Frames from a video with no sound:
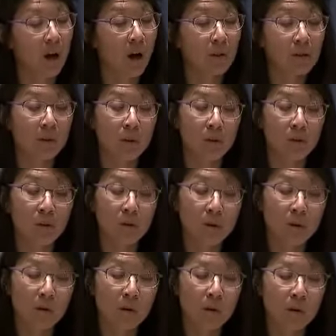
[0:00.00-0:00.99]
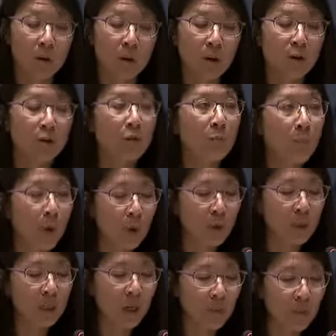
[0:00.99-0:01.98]
Also,
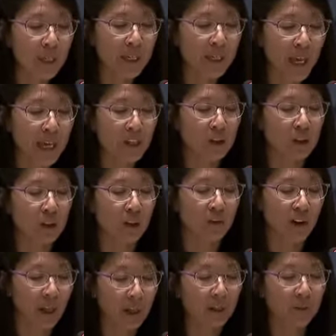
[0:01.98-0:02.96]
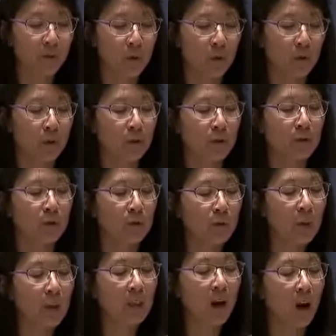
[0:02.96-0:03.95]
support the obligation of health workers to
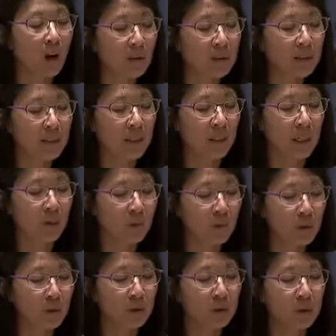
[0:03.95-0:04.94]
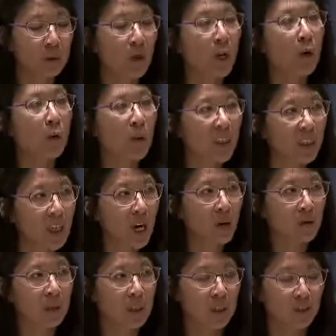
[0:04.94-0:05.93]
treat all sick and wounded without